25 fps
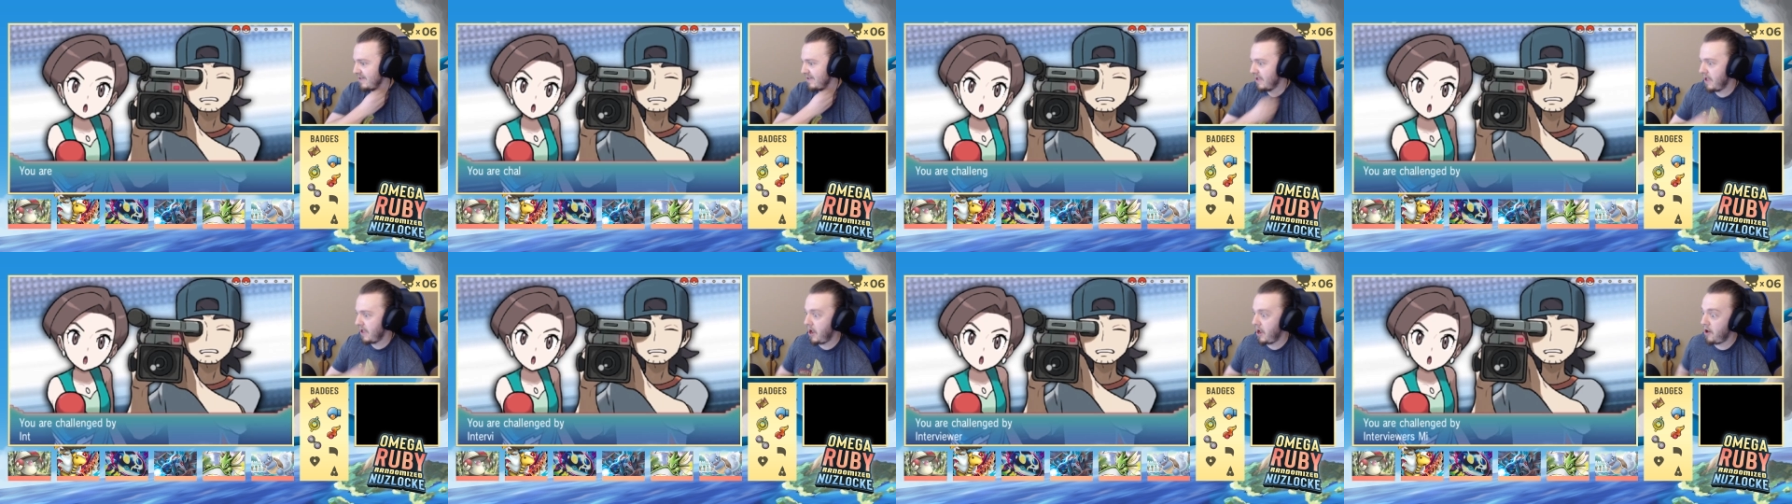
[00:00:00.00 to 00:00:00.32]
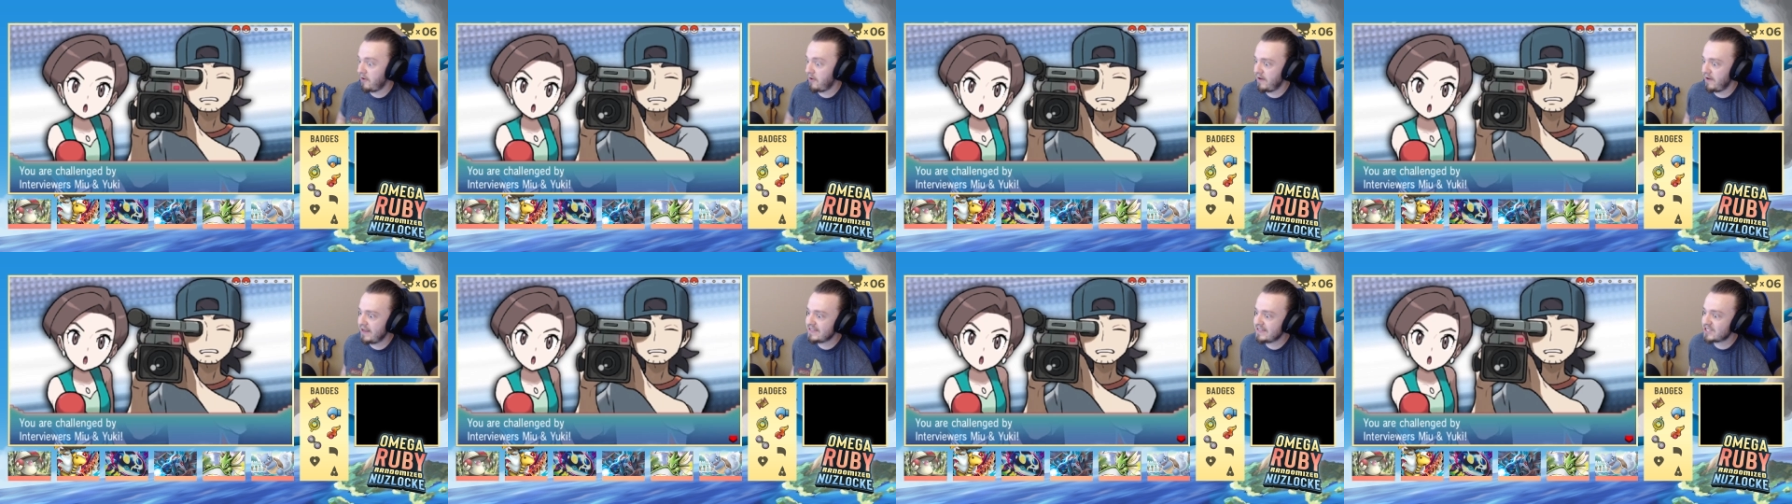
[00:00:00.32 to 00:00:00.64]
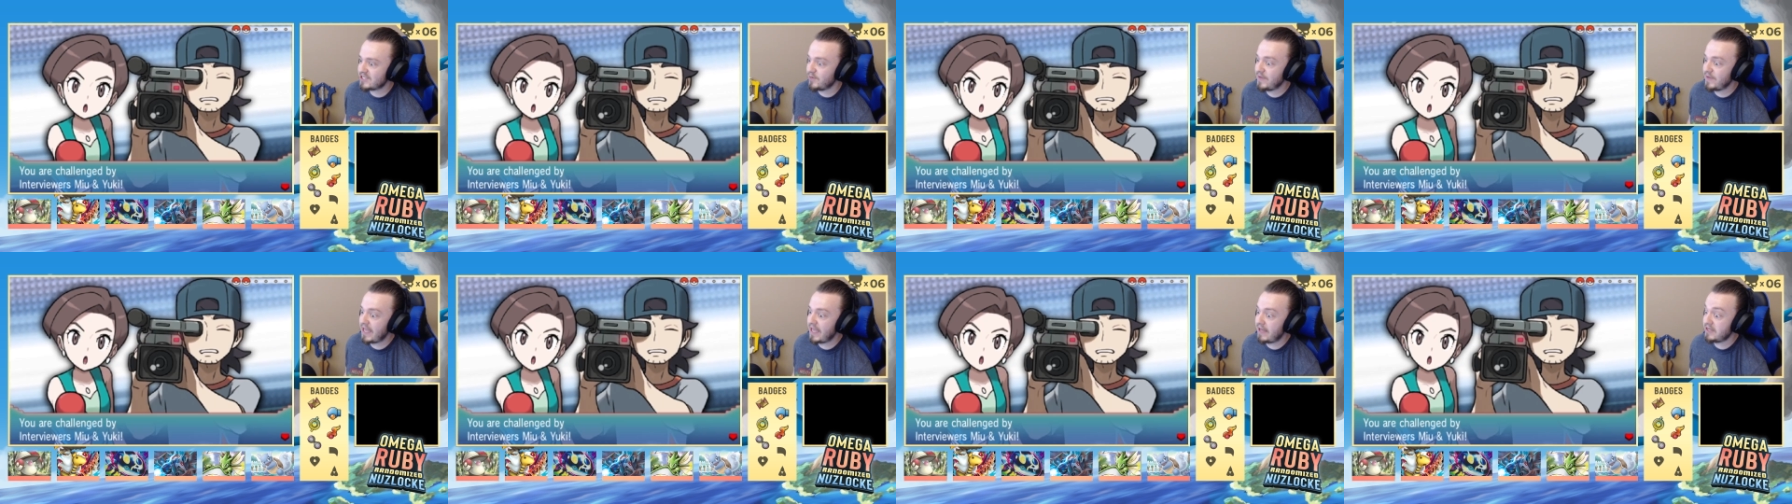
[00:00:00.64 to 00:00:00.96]
All right,
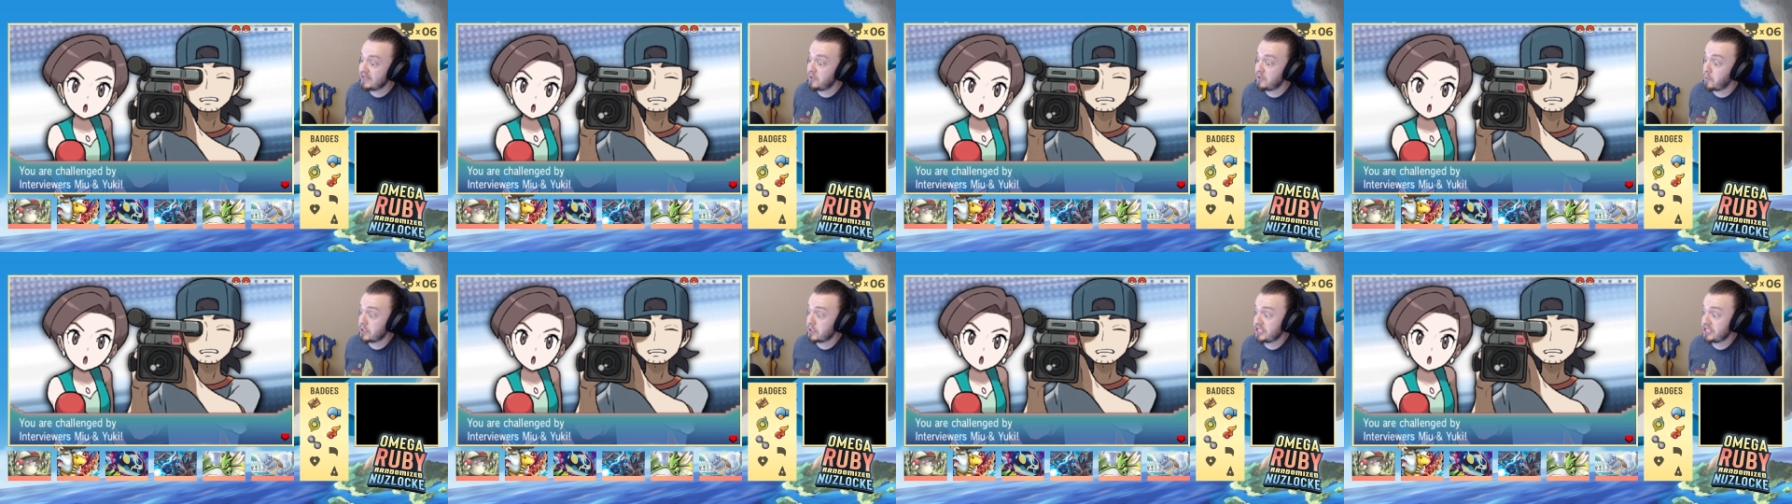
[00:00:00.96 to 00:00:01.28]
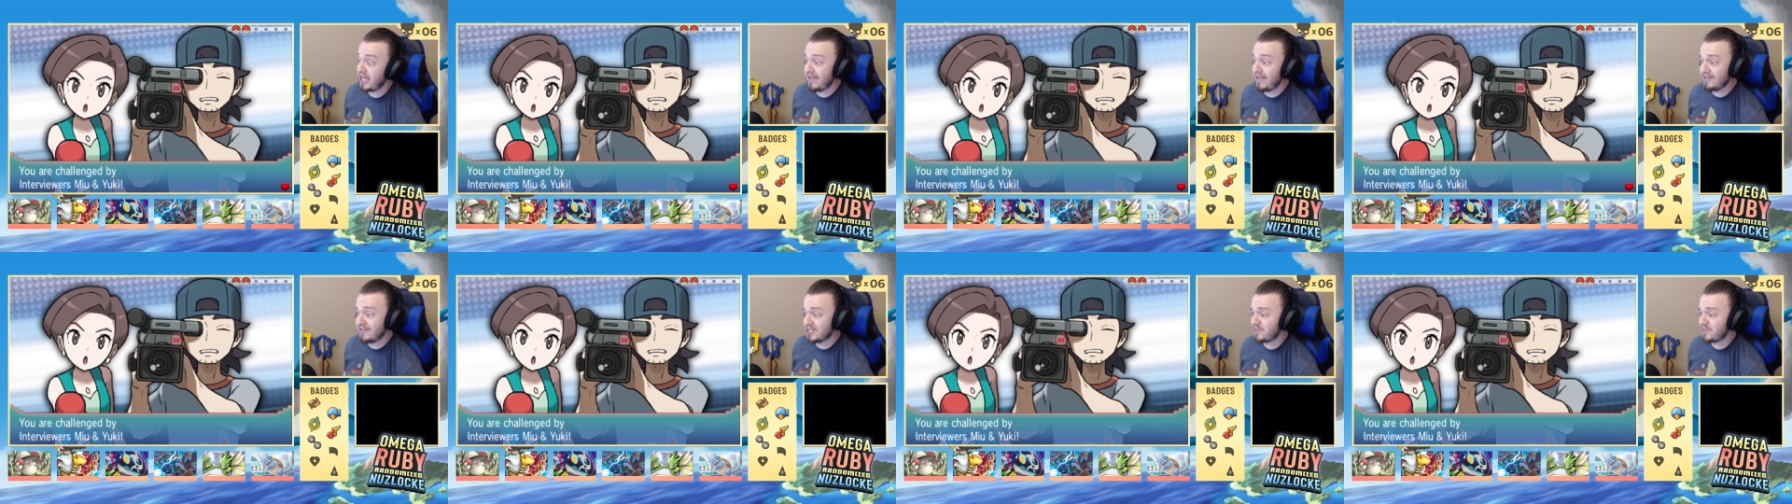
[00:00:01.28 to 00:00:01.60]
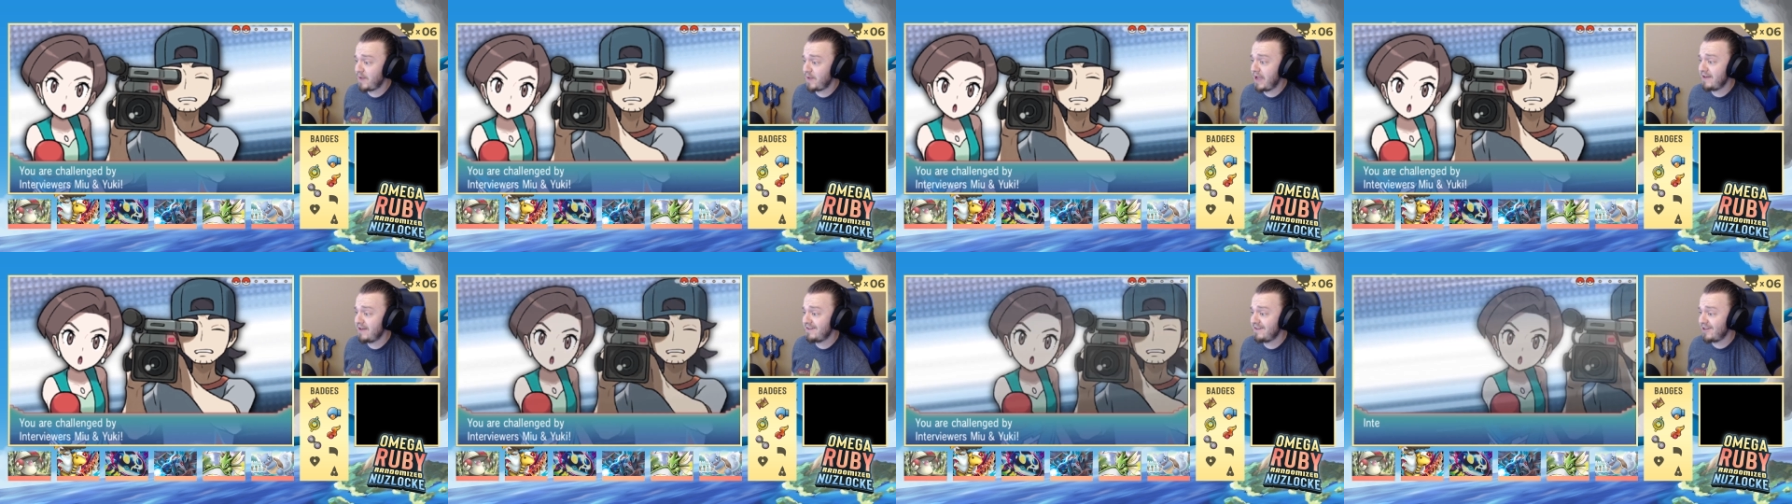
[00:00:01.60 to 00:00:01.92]
so we're challenged
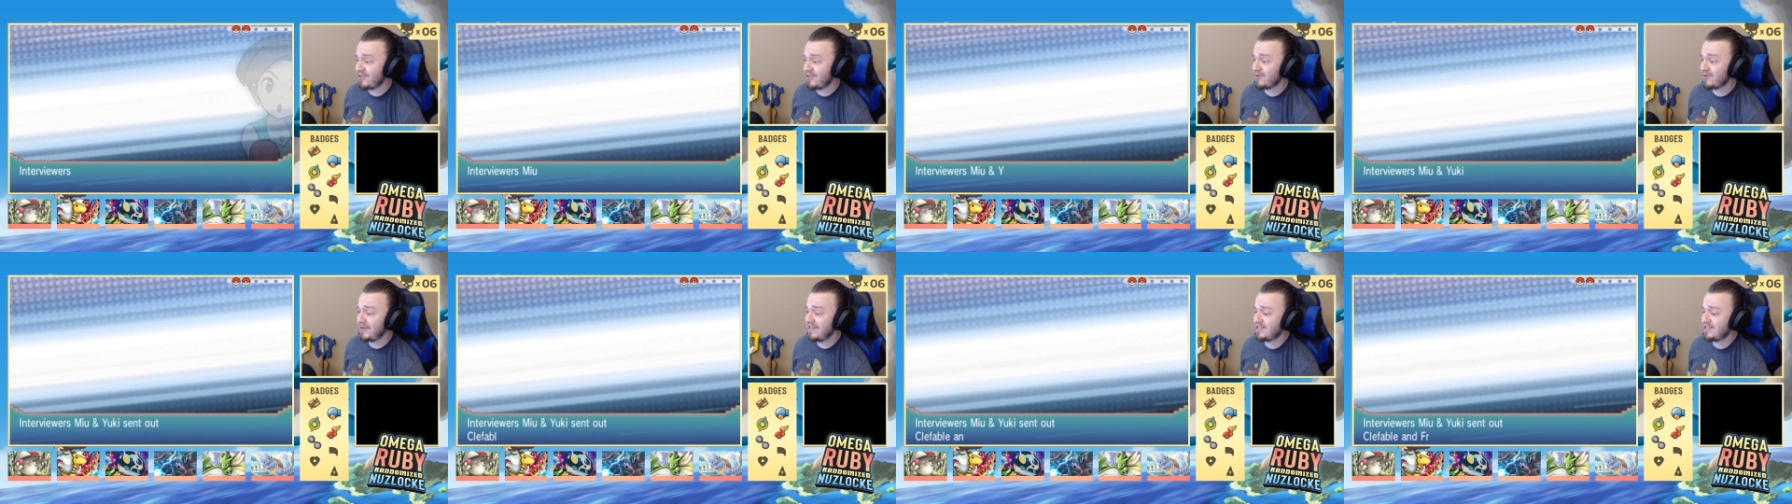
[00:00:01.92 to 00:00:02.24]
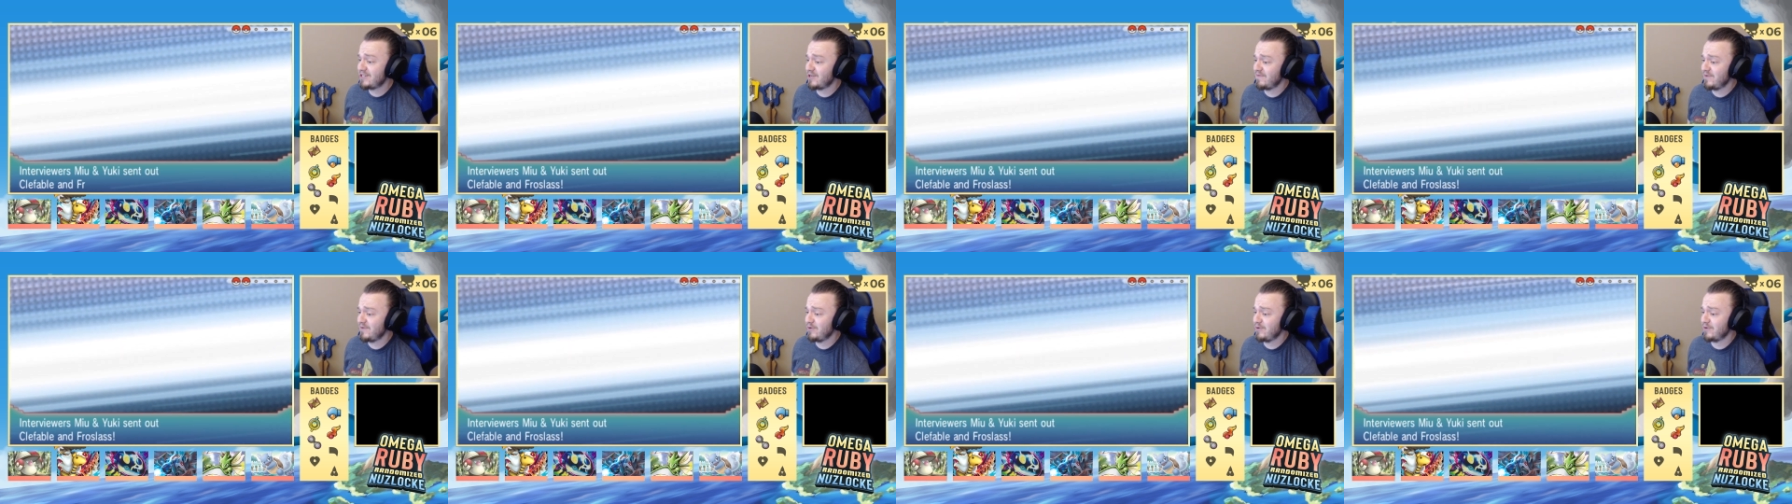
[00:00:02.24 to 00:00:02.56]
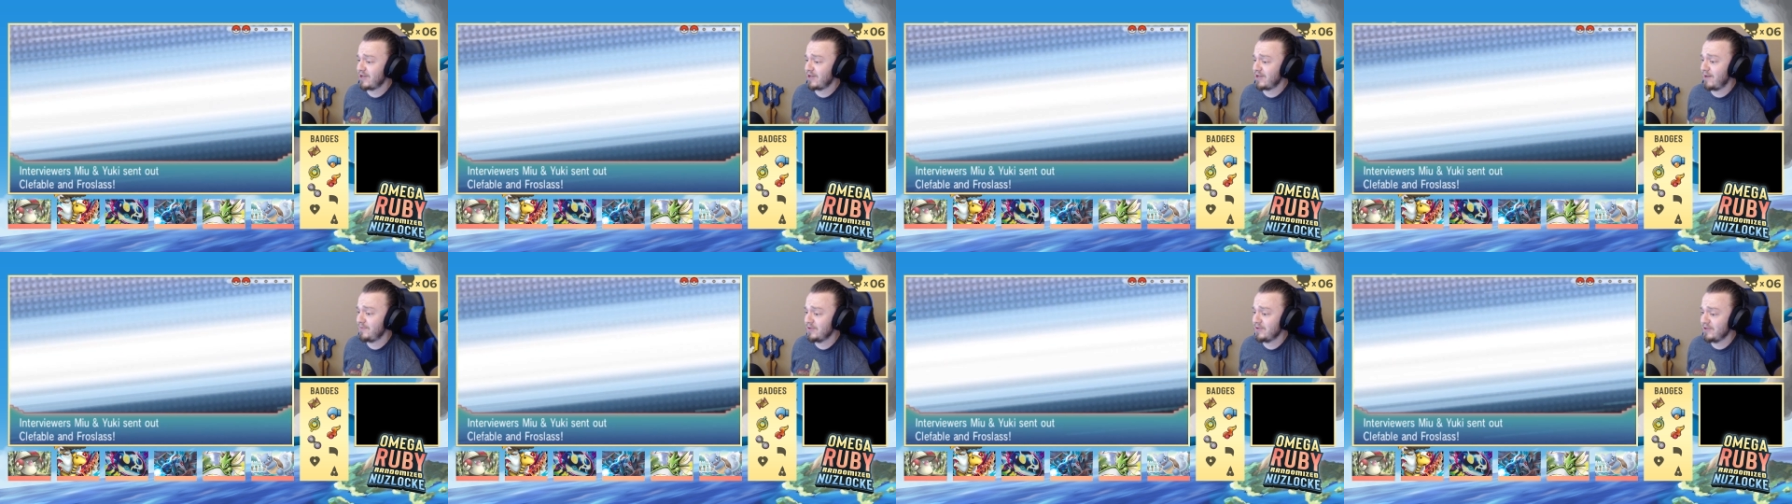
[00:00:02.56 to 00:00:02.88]
by another interview
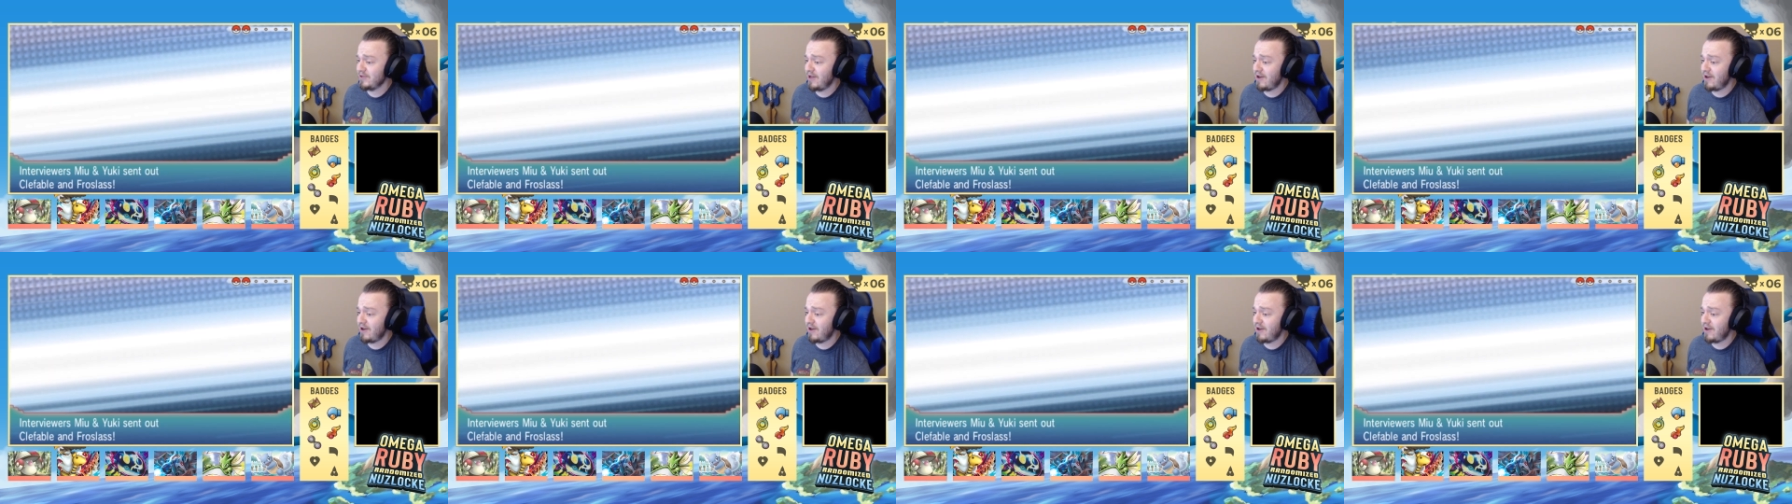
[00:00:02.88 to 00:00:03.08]
couple.